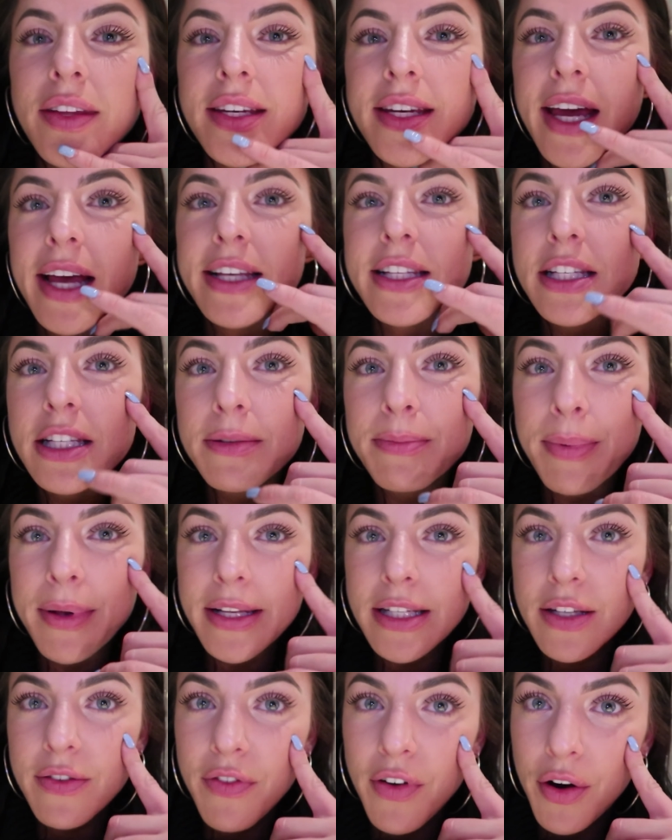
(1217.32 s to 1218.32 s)
at the nicest
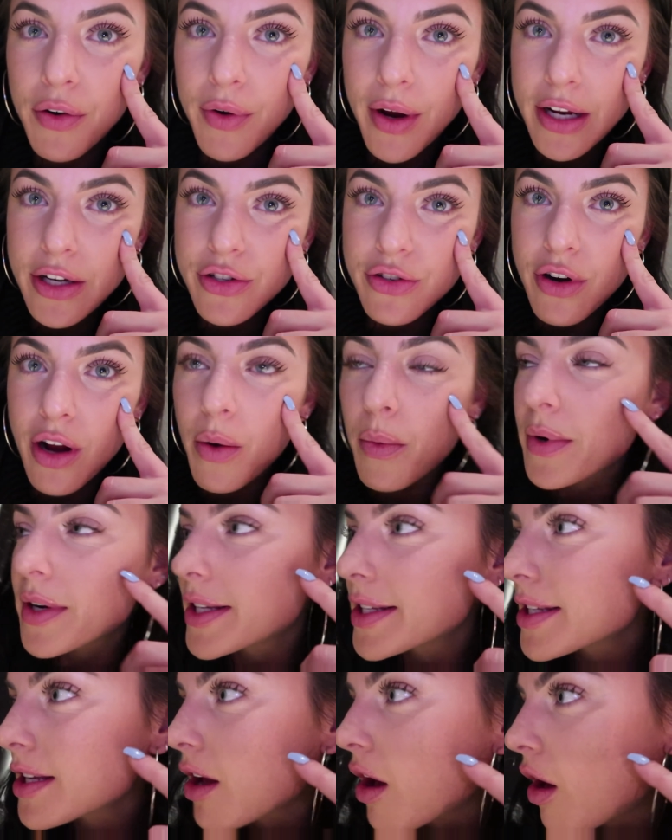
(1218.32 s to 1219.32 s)
place of our restaurant.
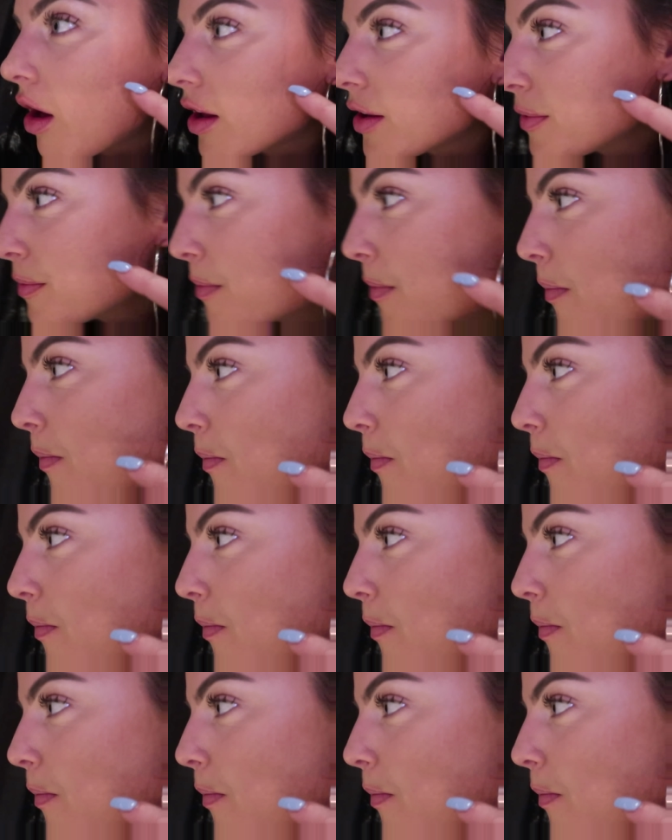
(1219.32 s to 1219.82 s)
What is it called?